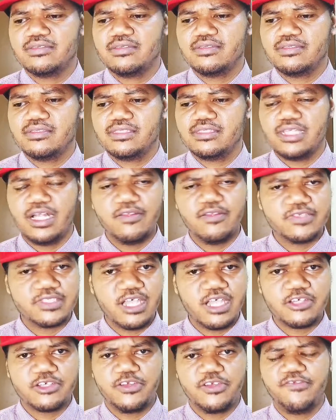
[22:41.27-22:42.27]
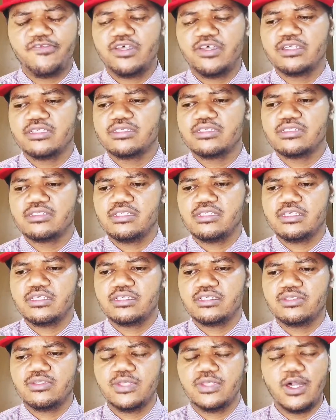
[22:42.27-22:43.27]
self-sacrifice,
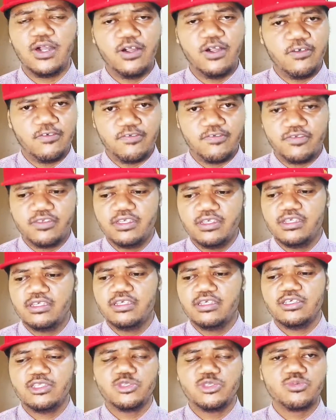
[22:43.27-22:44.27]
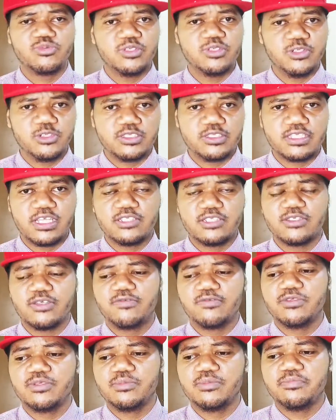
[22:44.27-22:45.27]
like love, in the real sense
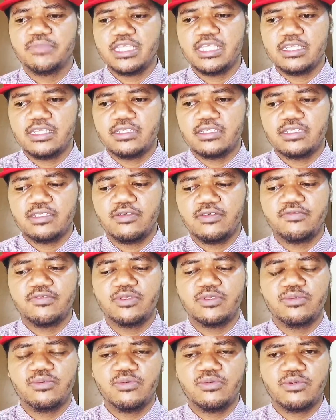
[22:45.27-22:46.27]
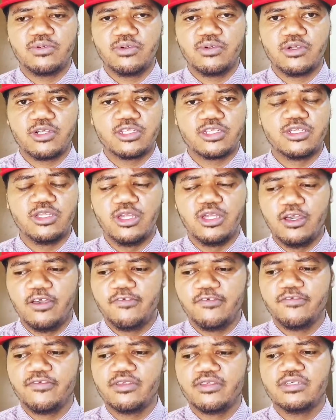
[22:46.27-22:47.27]
of the meaning of the word
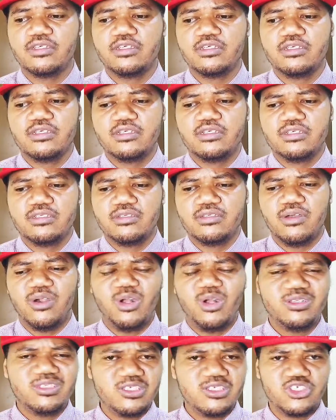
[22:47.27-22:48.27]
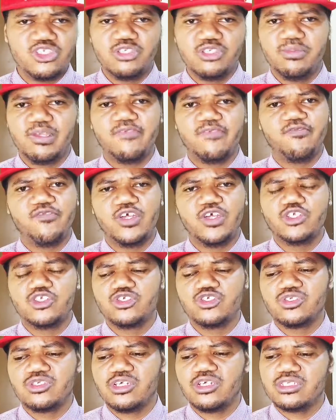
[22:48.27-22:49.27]
love. All these human
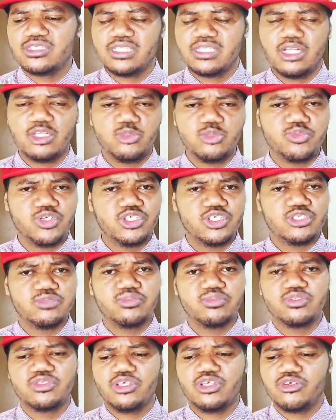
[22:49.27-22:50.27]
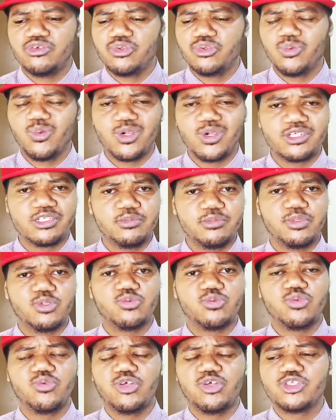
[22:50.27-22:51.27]
virtues, they are celebratable, they are
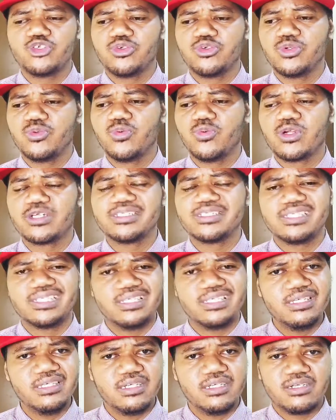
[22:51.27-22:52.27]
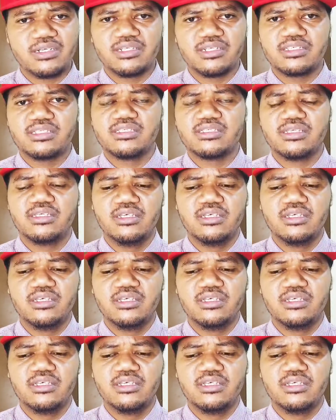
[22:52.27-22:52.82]
rewardable. We want to reward tears,